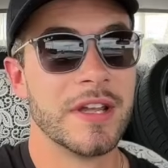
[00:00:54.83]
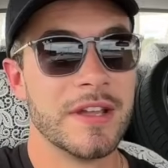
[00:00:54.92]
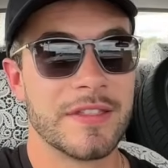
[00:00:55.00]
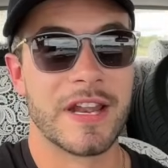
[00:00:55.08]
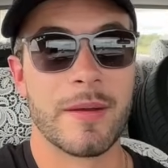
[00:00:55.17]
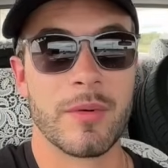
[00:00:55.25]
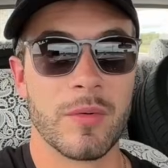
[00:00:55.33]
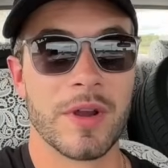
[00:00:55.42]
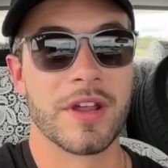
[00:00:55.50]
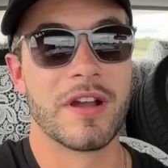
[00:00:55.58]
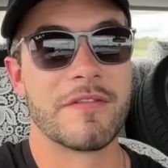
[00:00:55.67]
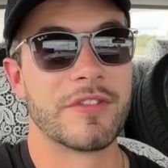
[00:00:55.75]
that I've been
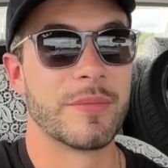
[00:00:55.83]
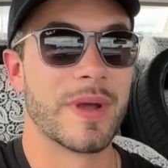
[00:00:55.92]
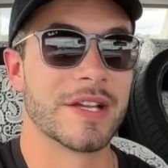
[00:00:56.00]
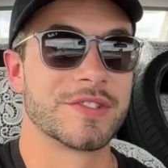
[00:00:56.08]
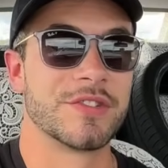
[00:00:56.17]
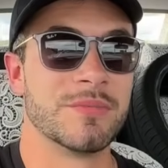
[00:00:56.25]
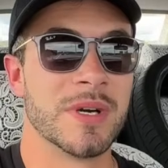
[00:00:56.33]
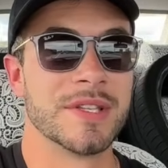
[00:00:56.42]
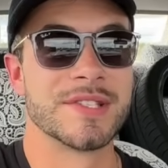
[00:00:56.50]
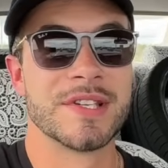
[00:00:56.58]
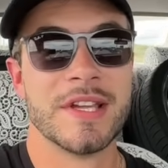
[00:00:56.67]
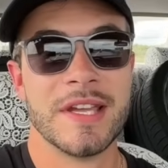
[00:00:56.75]
working on for the past 2
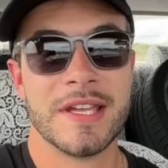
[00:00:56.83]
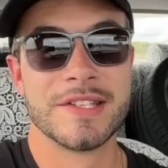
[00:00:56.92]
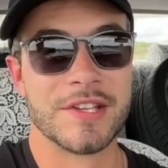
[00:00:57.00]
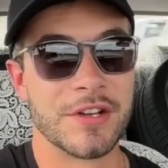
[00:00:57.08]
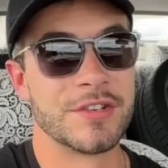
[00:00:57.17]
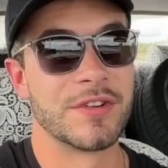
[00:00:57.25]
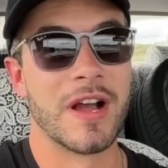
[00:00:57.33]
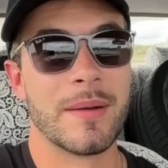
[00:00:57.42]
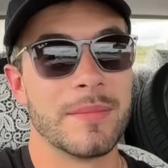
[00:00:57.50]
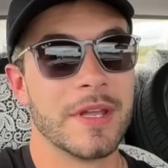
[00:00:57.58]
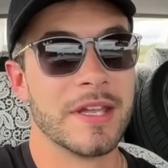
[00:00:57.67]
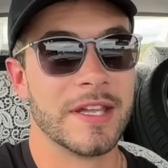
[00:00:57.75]
months is going to drop
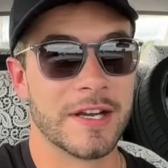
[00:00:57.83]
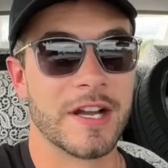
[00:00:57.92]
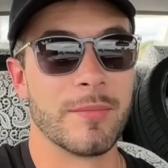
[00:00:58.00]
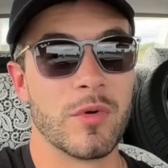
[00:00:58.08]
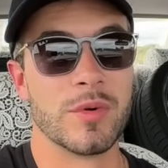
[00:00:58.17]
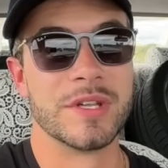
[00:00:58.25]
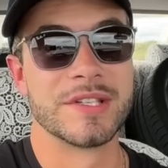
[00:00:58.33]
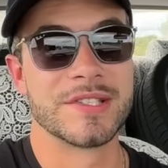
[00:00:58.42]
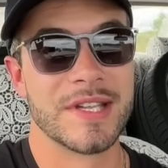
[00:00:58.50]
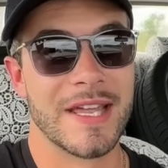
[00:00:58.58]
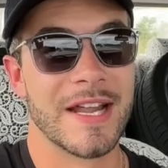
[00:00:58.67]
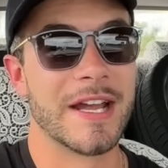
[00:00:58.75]
in a couple weeks,
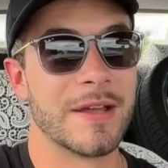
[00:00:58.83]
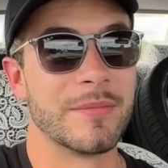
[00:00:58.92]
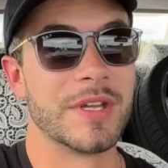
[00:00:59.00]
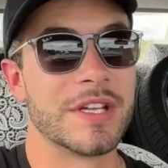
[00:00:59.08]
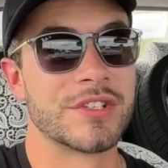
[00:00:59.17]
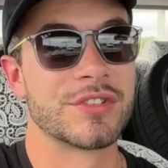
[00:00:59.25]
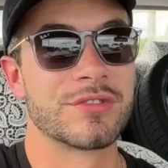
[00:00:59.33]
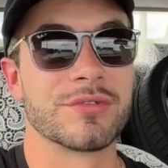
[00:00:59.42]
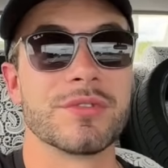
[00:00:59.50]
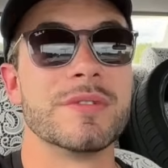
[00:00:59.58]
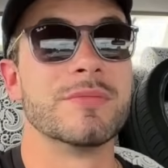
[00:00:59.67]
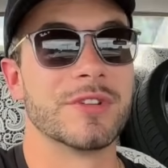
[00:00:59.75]
and I am
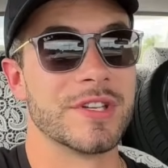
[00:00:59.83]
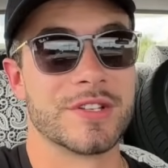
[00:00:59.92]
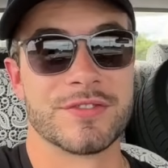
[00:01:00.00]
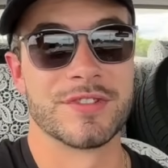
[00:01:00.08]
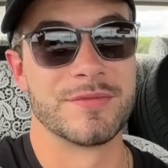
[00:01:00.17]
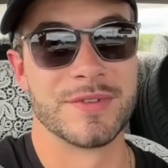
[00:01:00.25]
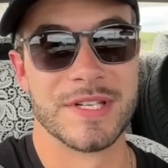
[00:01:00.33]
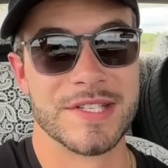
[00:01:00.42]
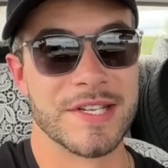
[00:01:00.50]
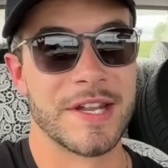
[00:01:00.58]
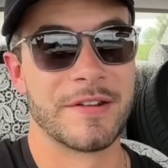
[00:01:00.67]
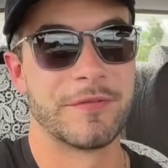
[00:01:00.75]
extremely
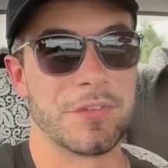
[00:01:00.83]
excited for